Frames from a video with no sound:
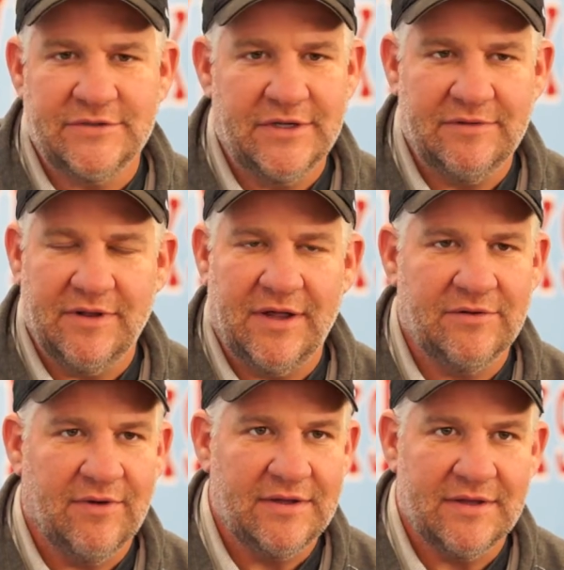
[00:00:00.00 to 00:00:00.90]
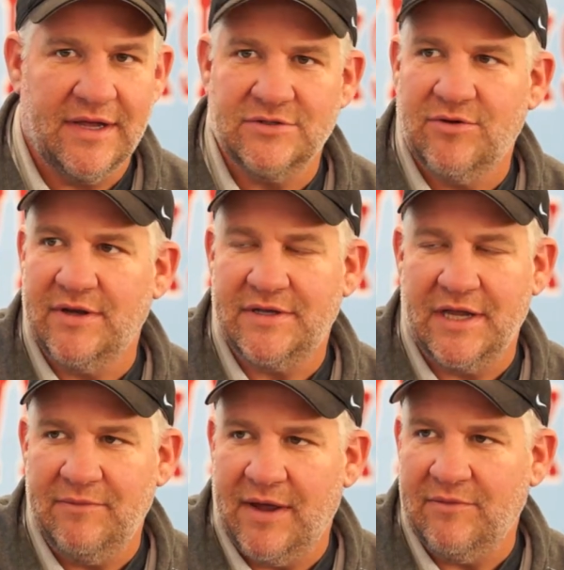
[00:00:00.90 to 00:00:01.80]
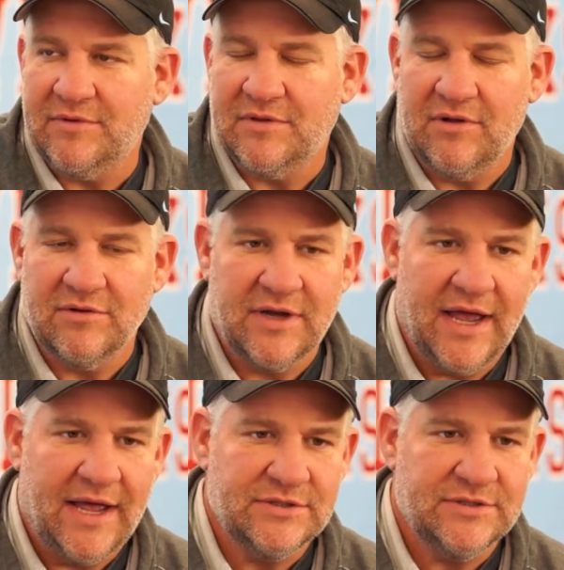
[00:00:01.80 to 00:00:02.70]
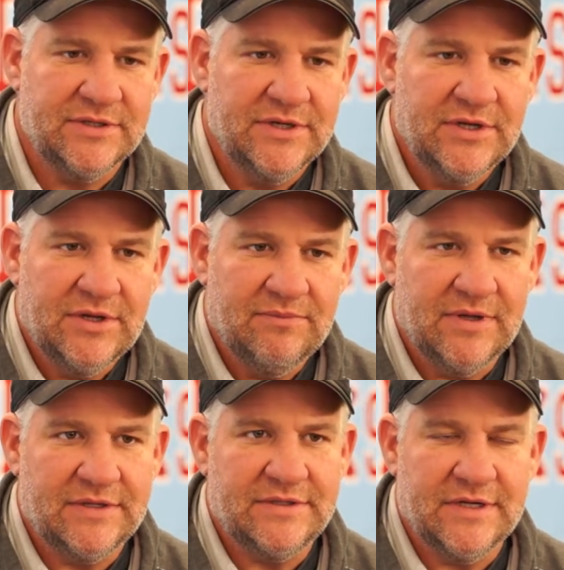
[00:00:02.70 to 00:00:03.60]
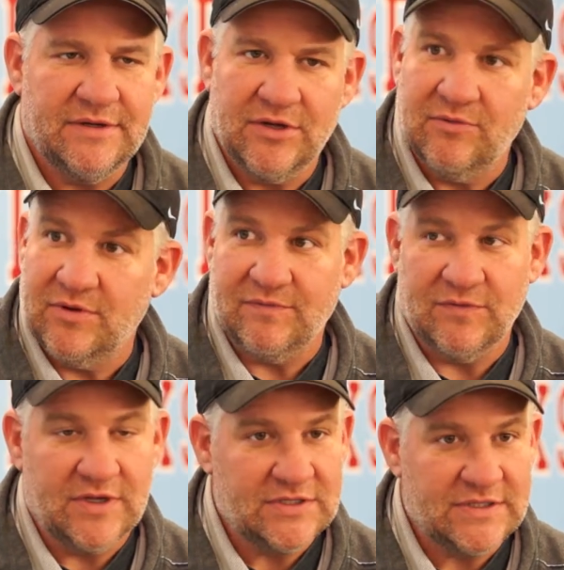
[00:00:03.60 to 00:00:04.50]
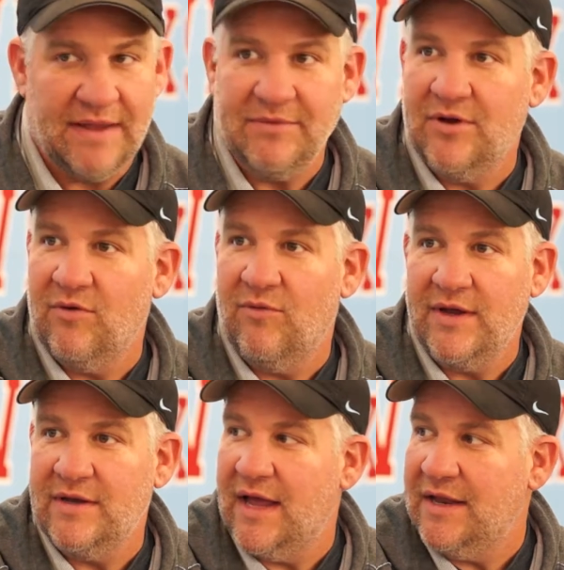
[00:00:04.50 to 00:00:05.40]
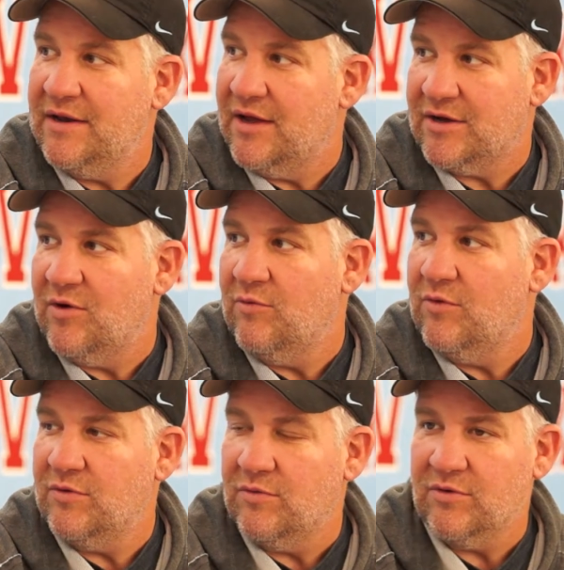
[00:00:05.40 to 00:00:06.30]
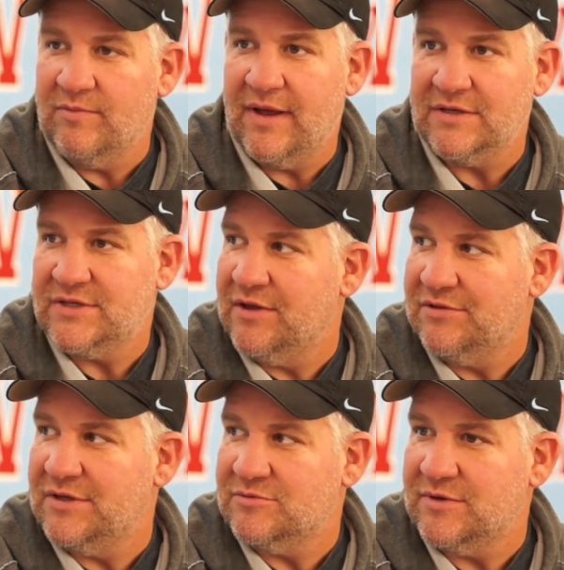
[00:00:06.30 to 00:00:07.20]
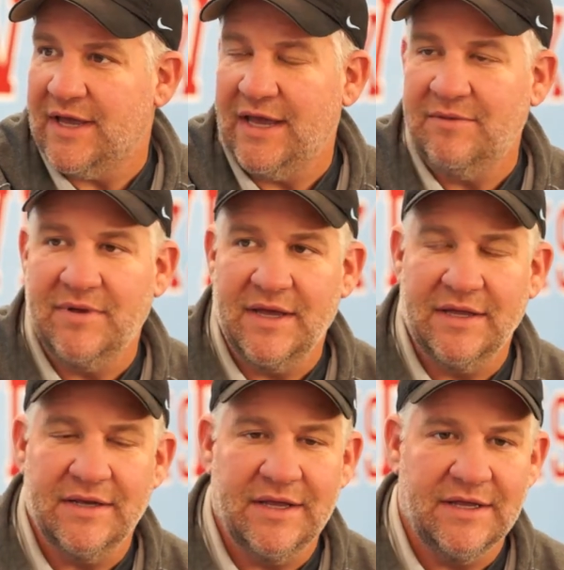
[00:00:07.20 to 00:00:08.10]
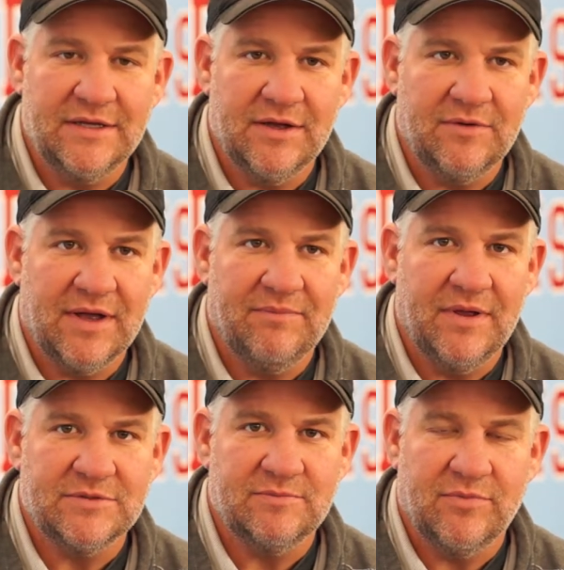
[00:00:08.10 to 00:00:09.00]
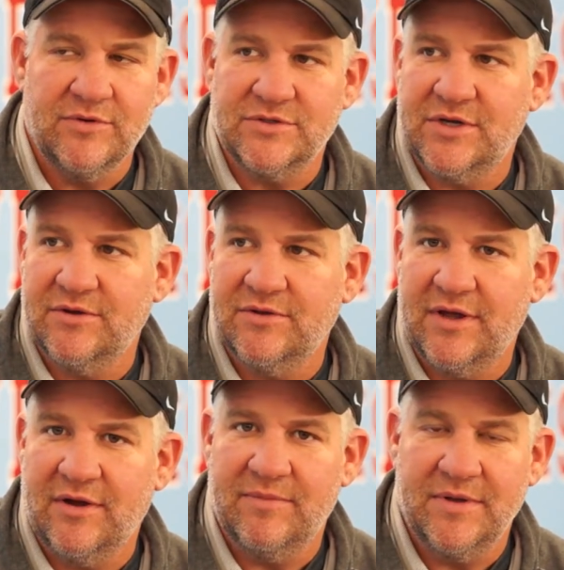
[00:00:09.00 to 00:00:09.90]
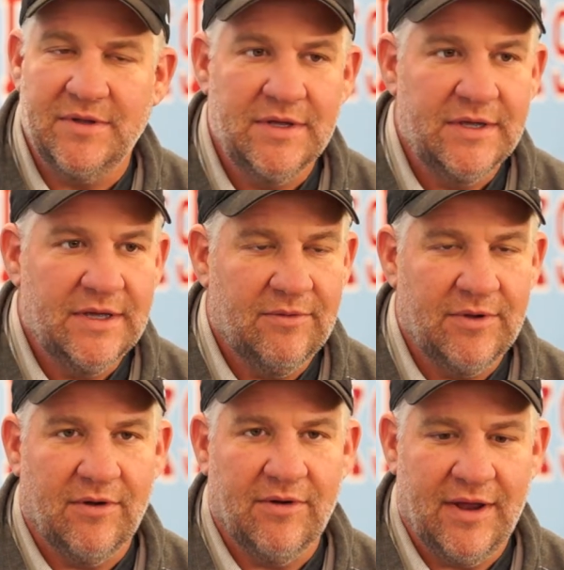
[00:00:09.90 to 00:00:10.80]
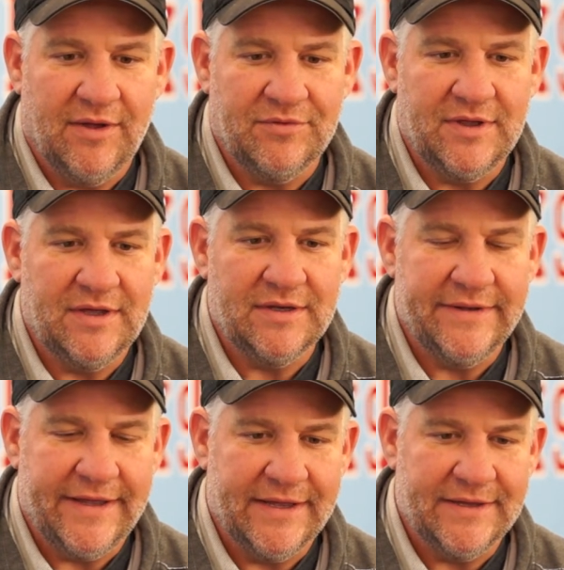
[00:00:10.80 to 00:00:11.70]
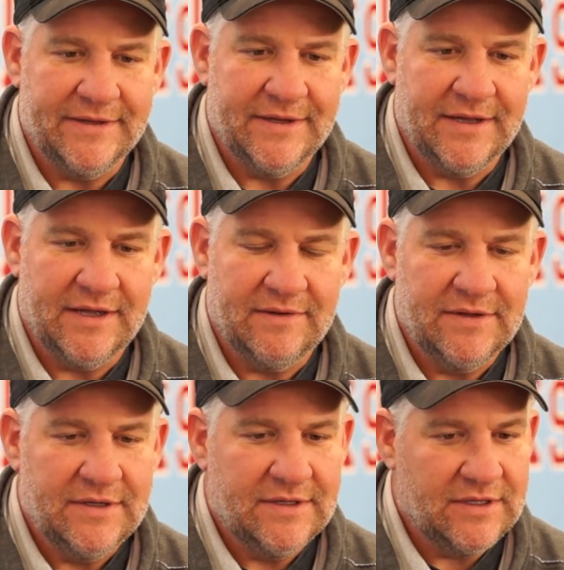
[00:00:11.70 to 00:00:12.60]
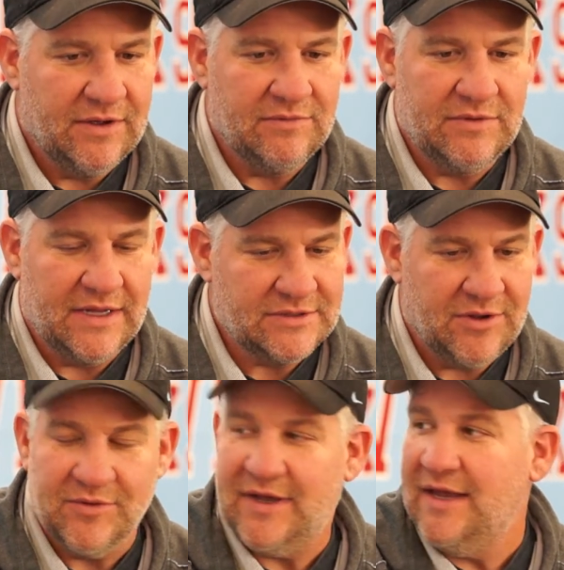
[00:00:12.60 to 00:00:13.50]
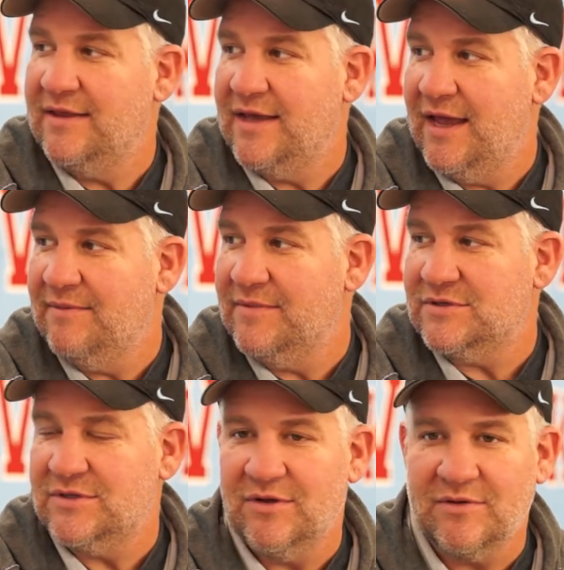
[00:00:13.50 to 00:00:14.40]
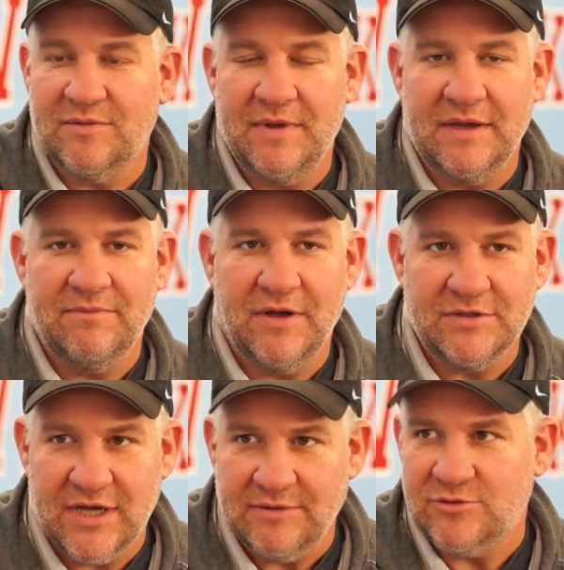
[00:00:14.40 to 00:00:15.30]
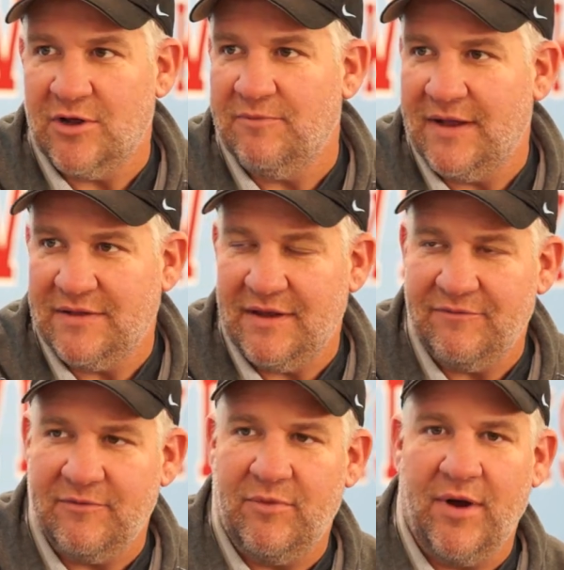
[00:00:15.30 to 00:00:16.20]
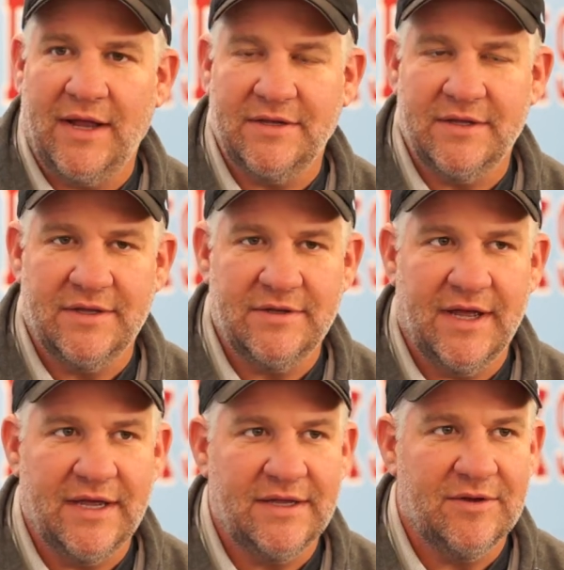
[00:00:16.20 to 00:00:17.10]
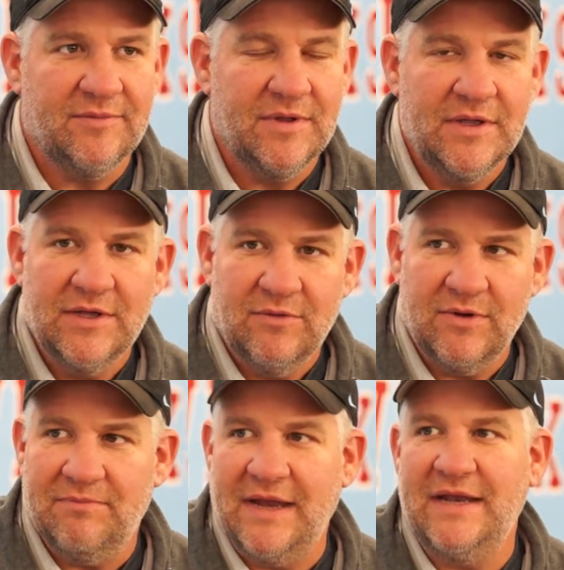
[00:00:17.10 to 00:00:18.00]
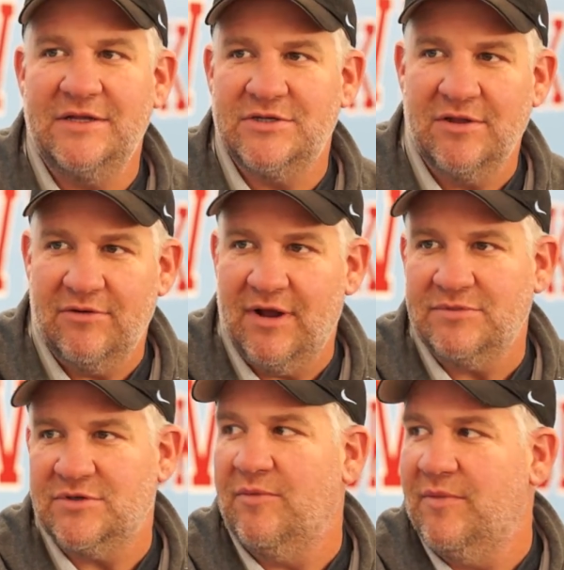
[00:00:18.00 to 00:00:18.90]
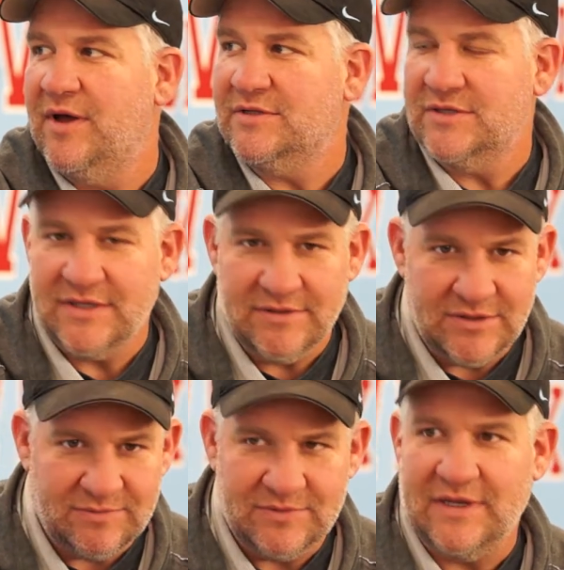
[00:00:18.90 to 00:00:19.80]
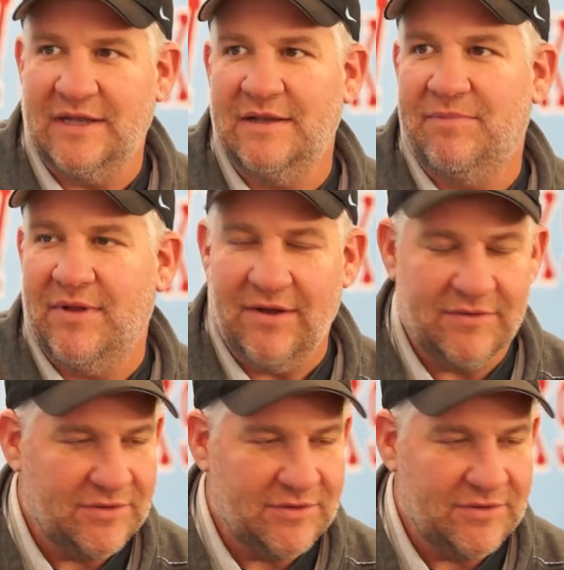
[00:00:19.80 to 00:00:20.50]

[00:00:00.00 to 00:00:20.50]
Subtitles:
Has done a lot of great things. Great teammate with all our guys. But for this time of year, week 9, knock on wood, we're about as healthy as we can be, and you know, got bumps and bruises here or there, but we are healthy, and you know, that's the whole key of the game. Is, you know, me and Buck James were talking about that from Bryant the other day. You know, we beat each other up so much, and then you get the playoff.